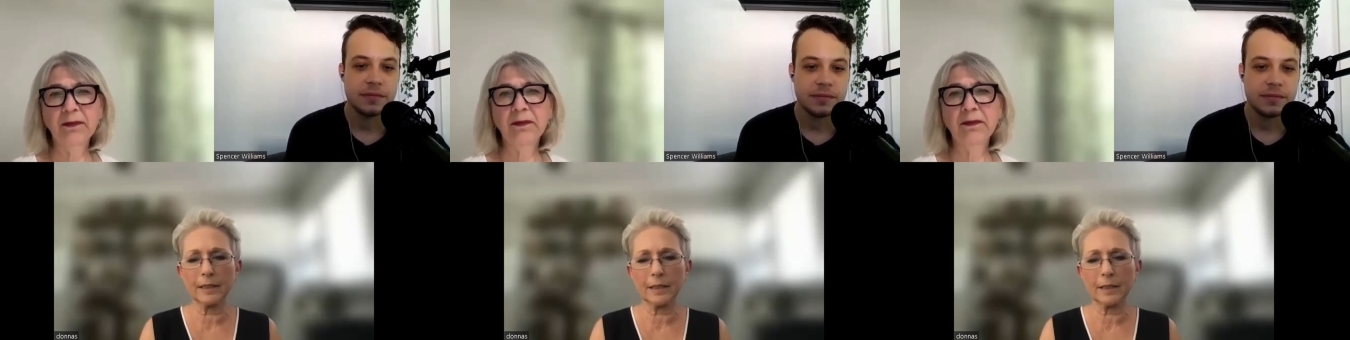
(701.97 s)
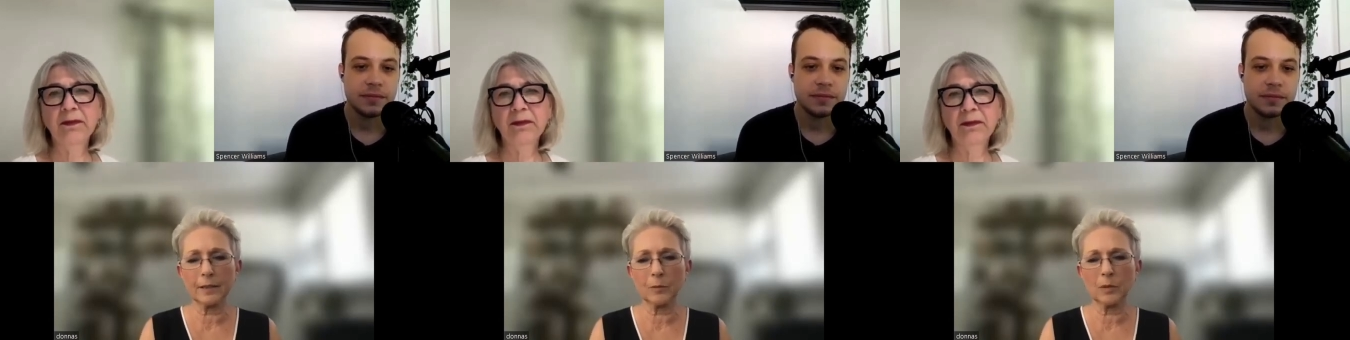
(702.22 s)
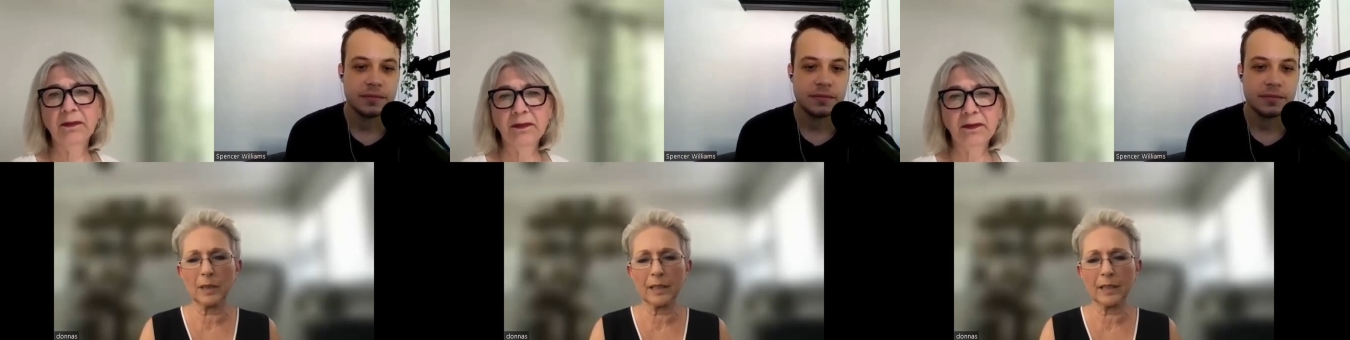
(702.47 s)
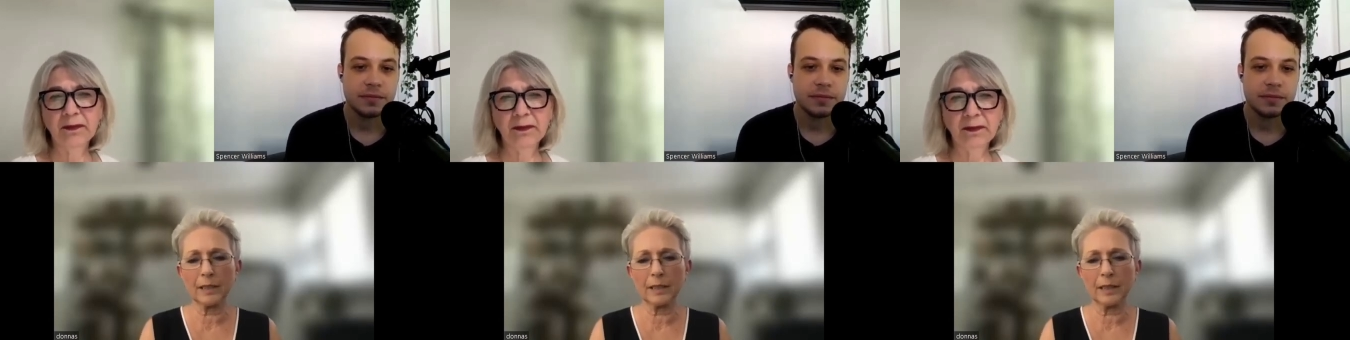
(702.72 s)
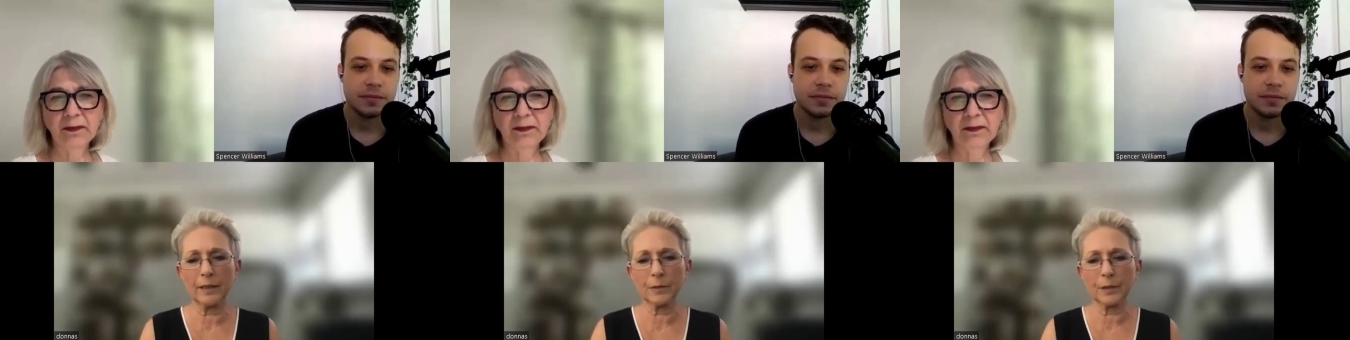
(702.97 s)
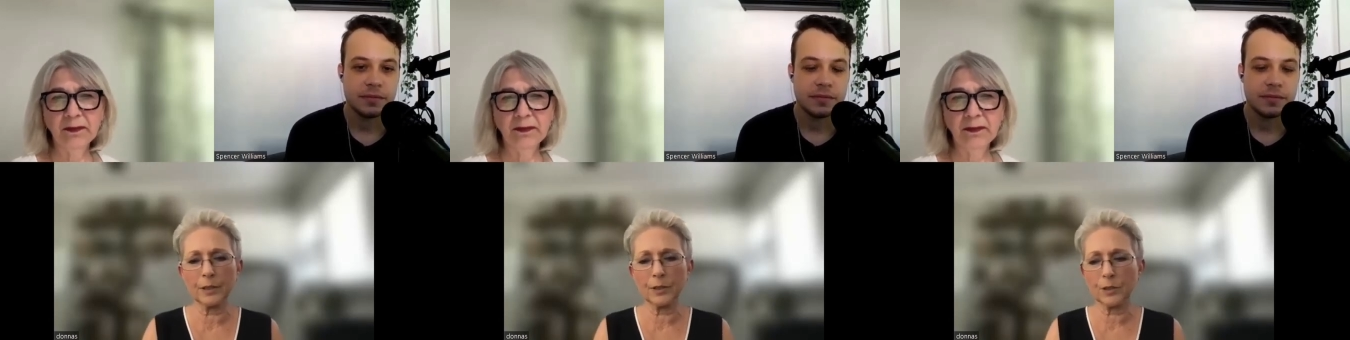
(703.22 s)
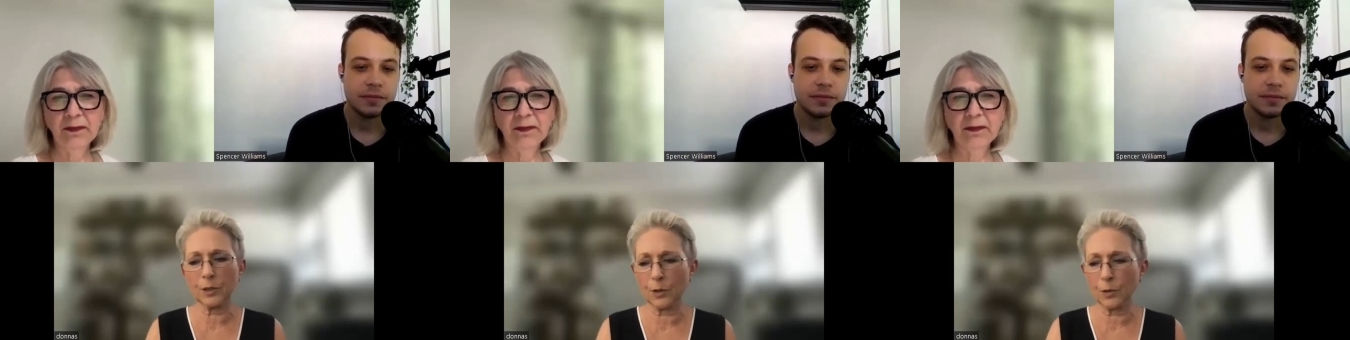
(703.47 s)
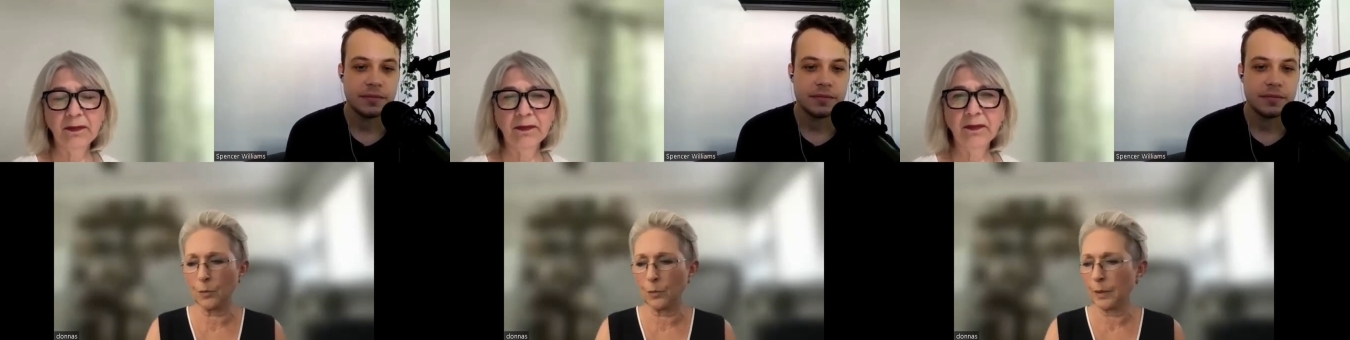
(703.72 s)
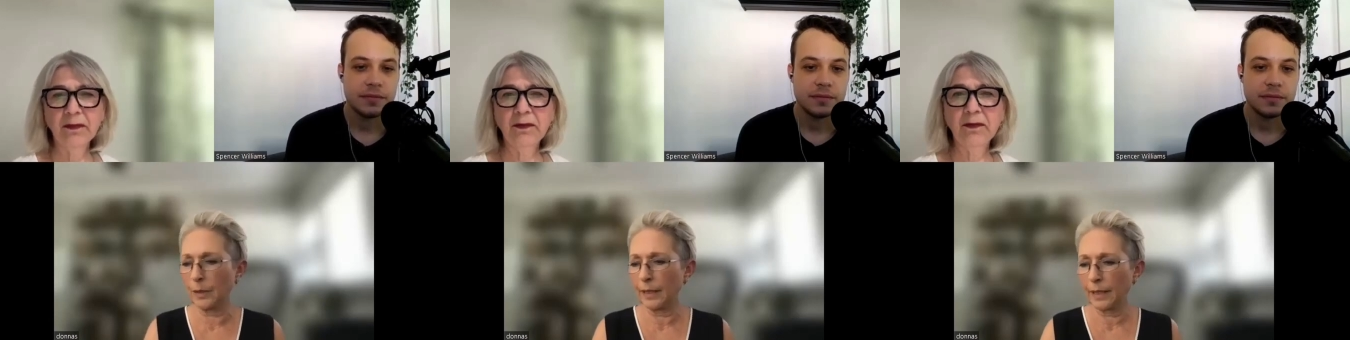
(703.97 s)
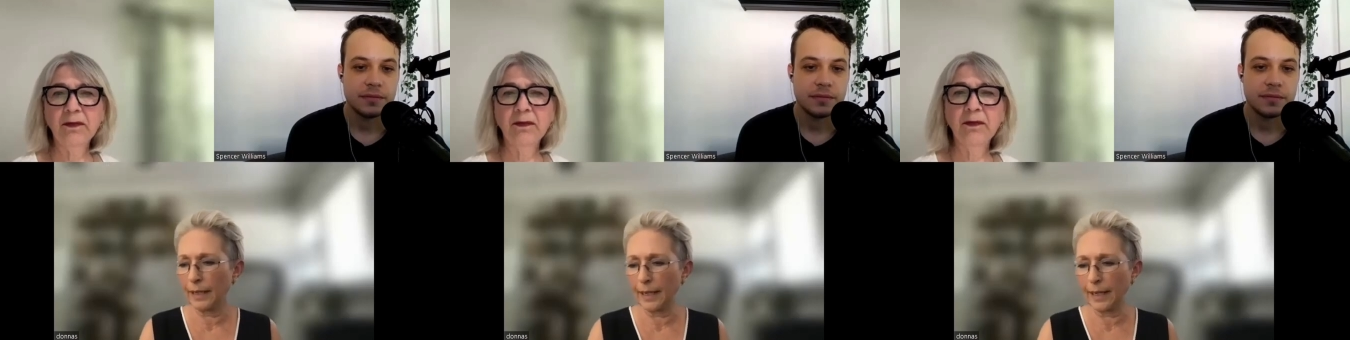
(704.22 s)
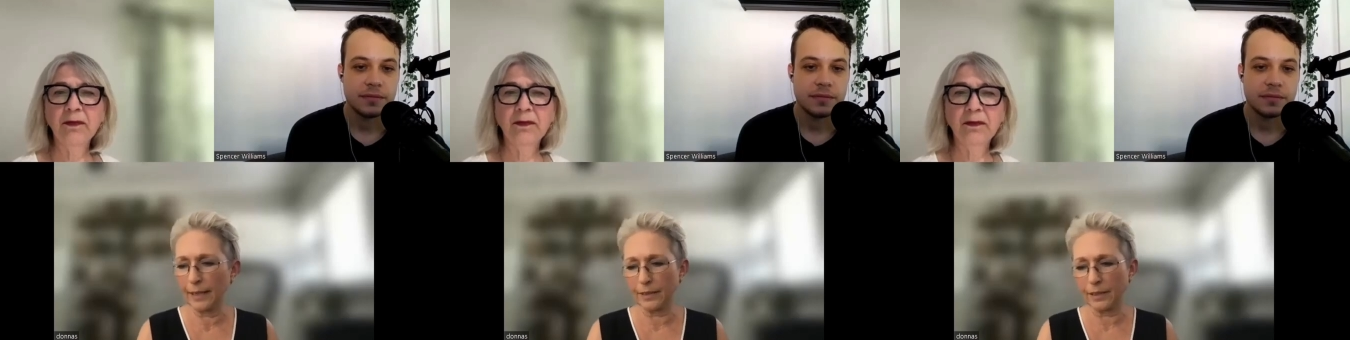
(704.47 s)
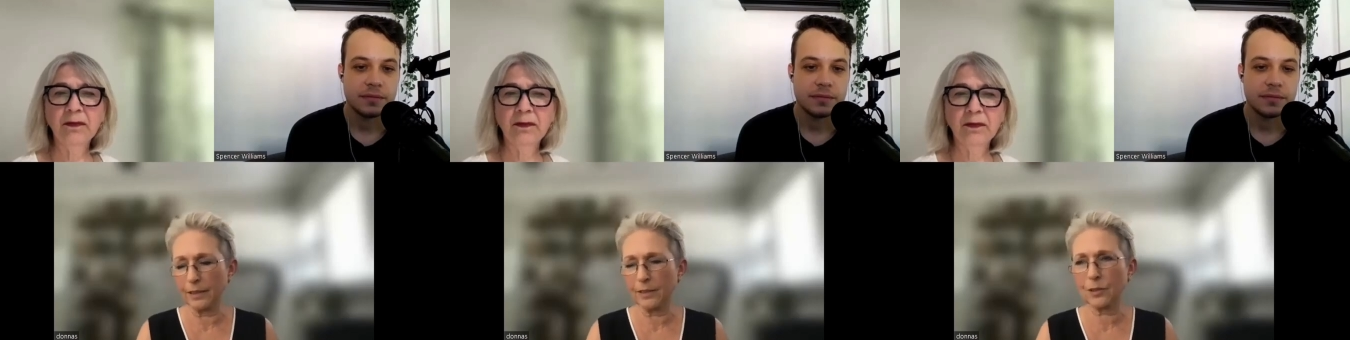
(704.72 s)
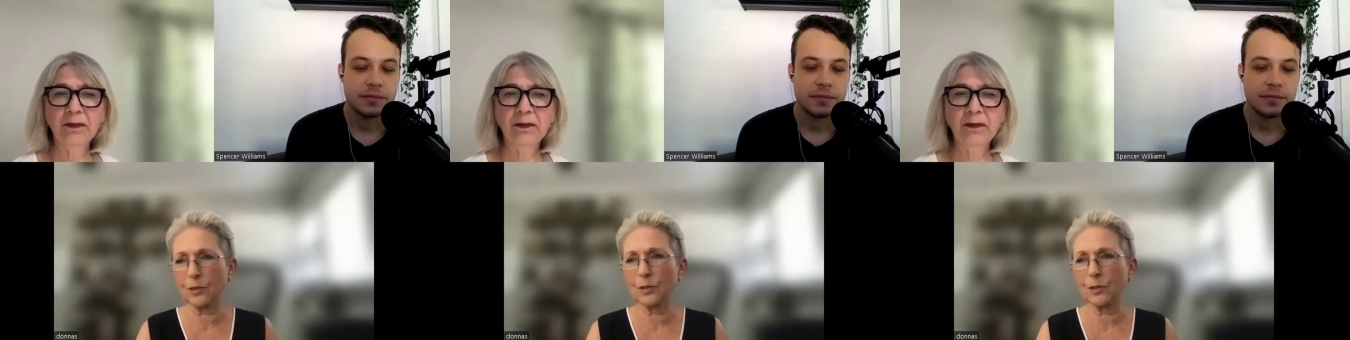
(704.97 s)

Speaker 1: uh, and every show has it.